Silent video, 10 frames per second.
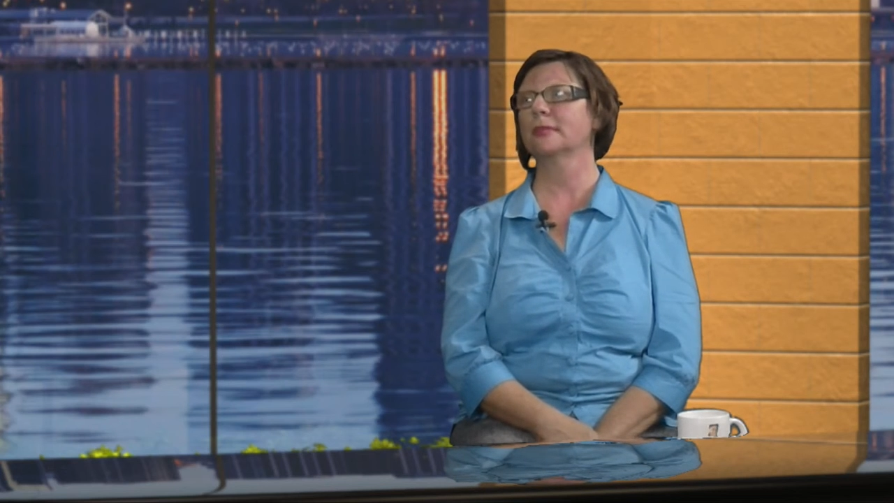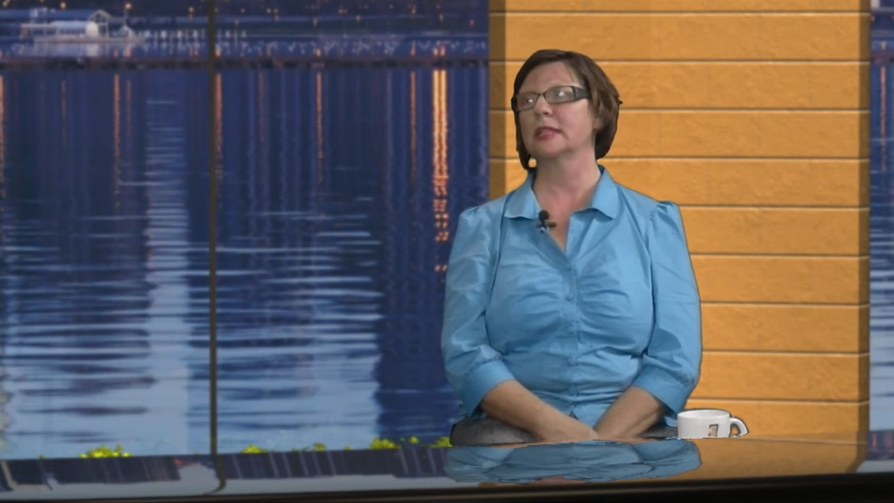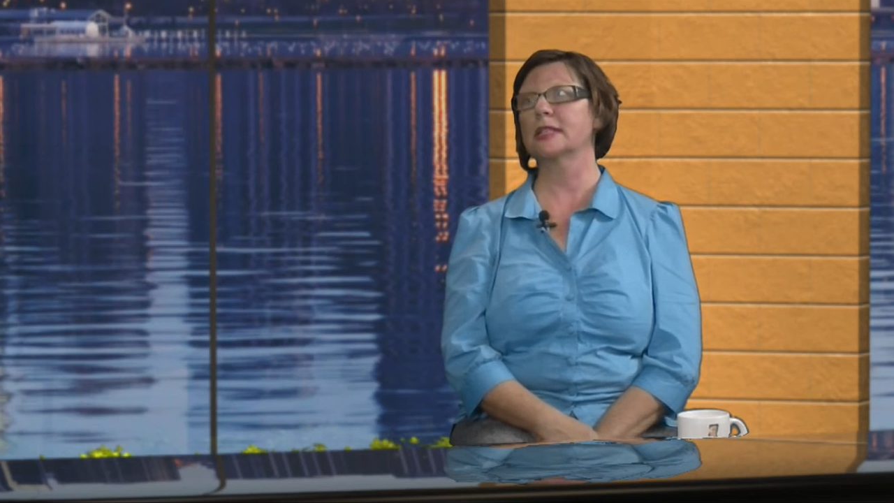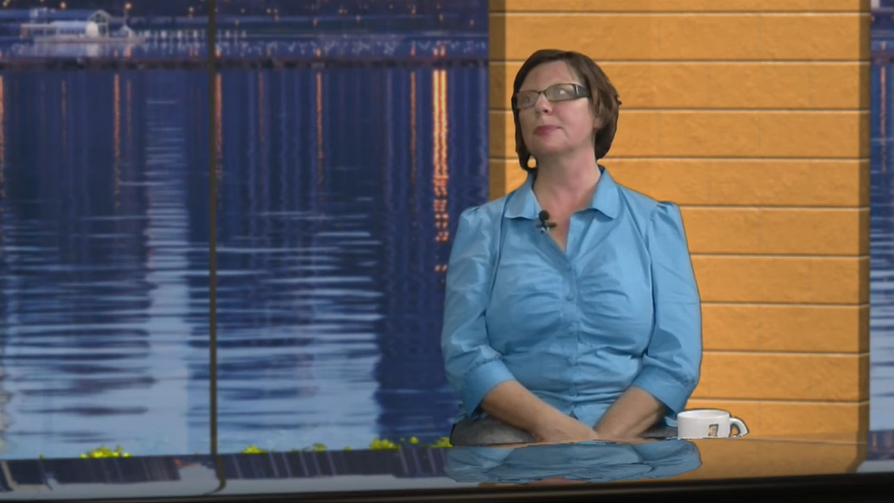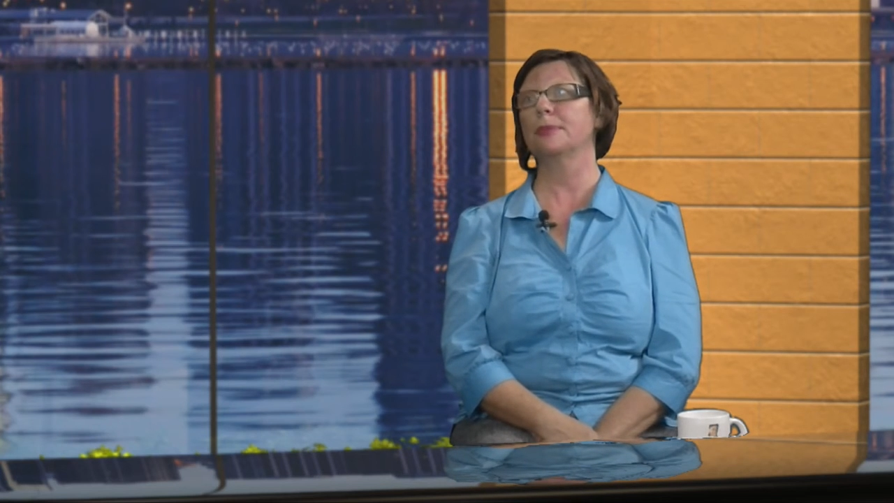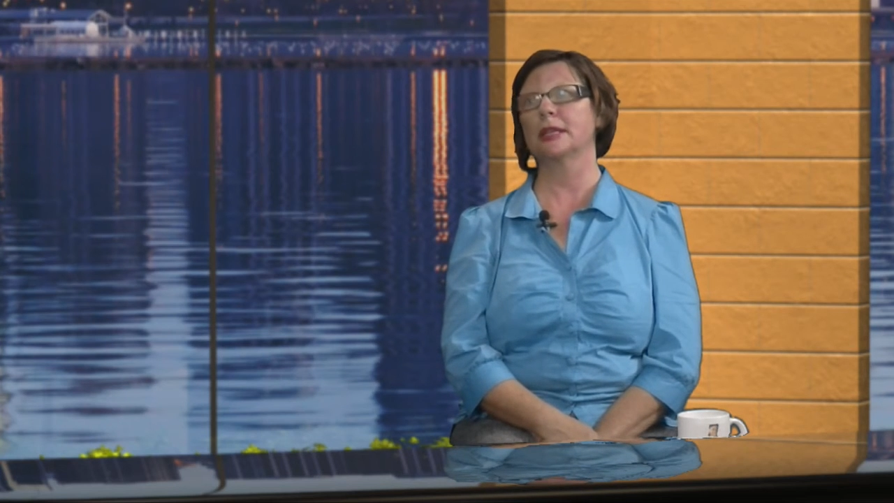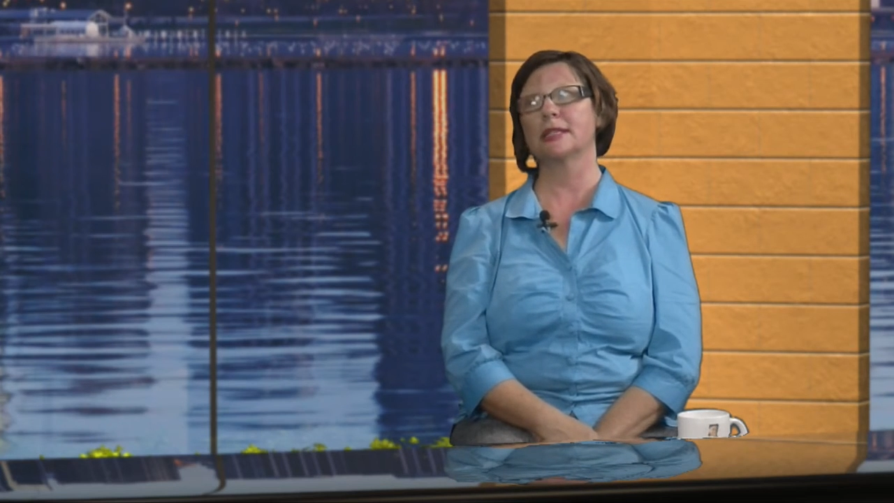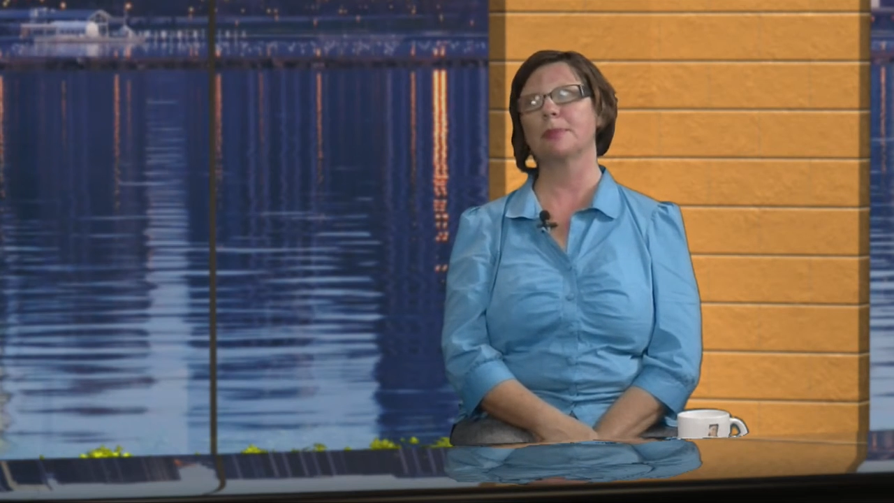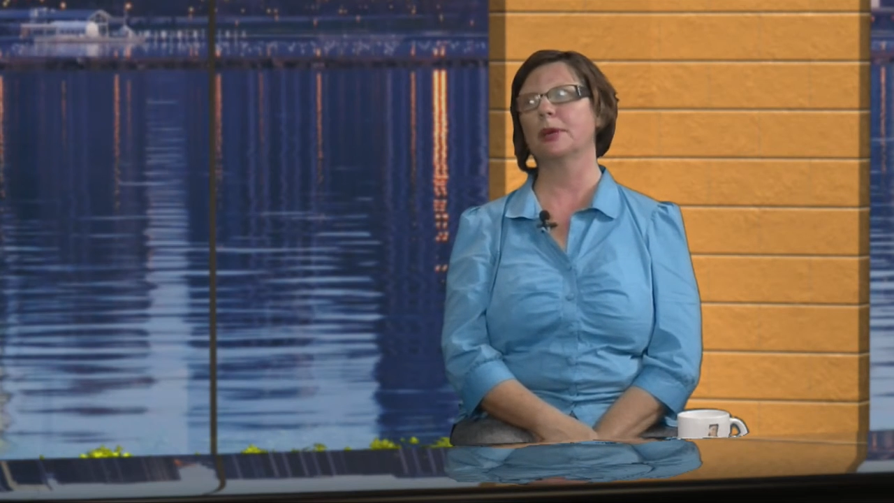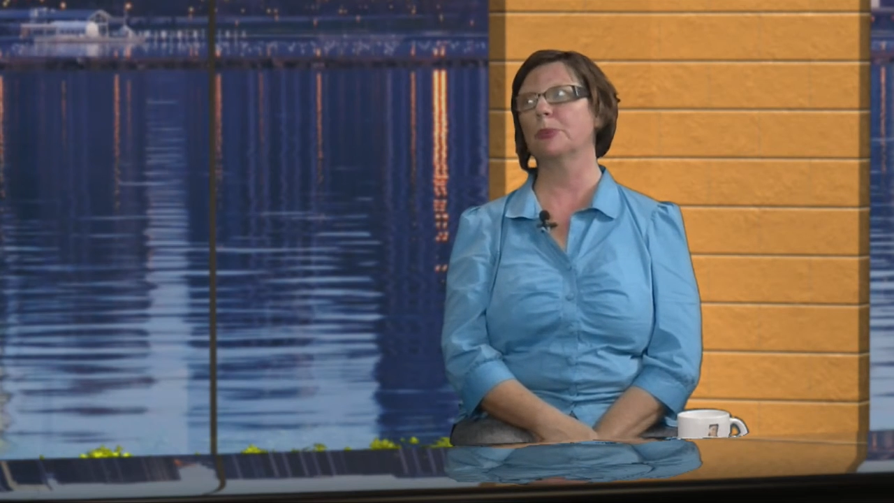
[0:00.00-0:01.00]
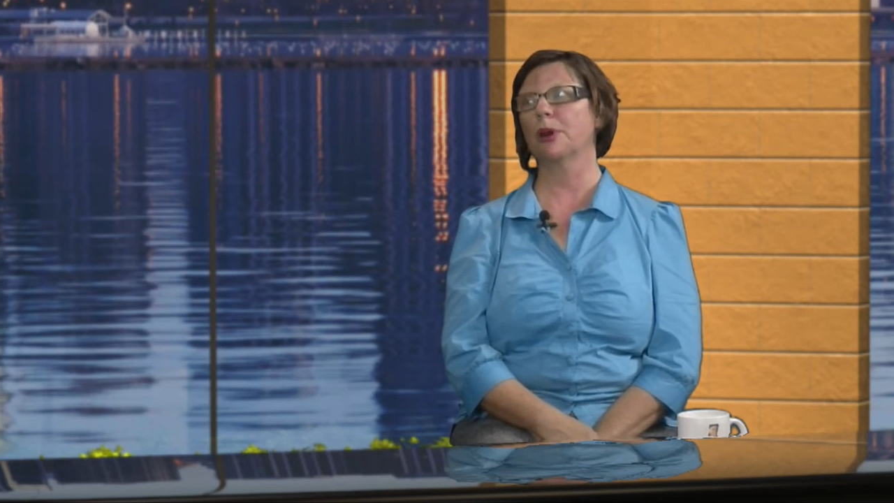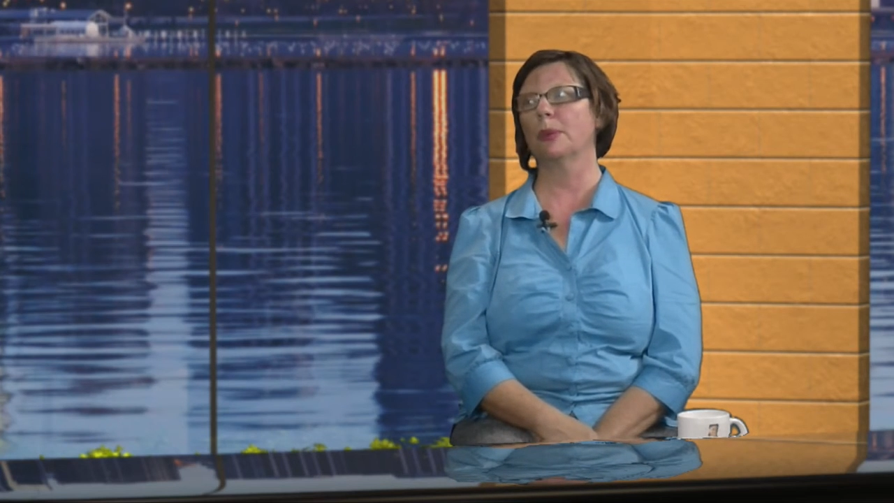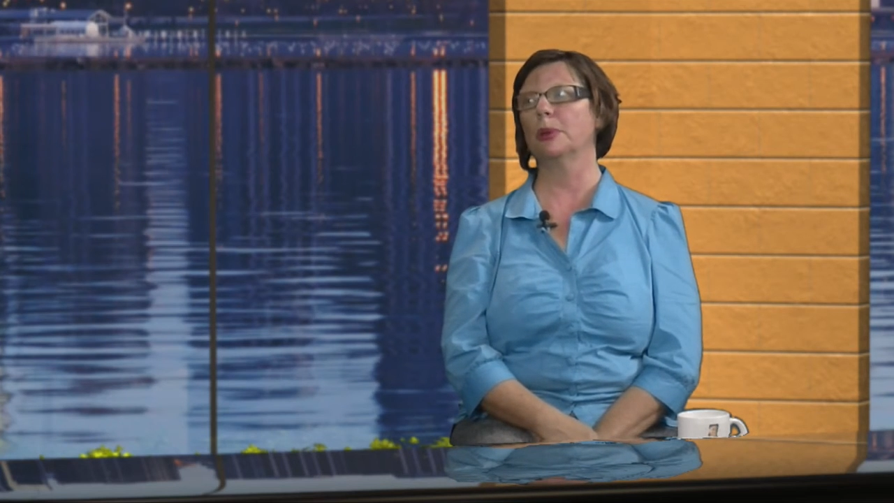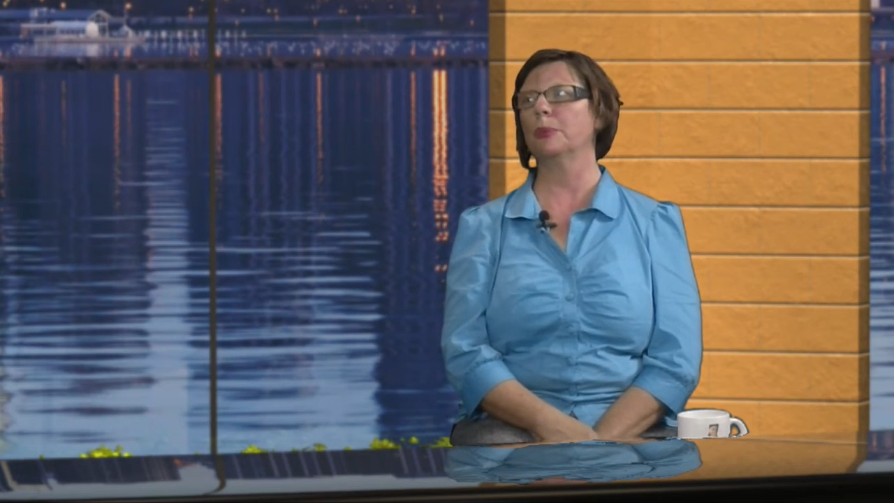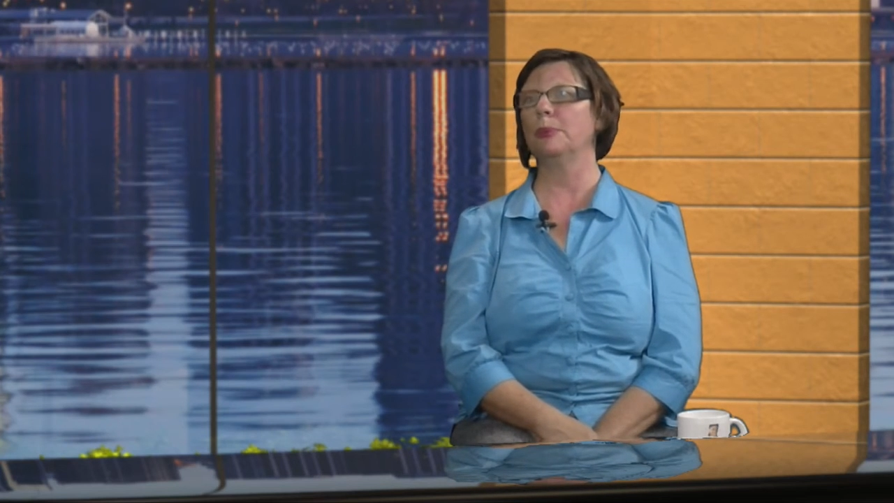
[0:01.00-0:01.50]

It's a big problem.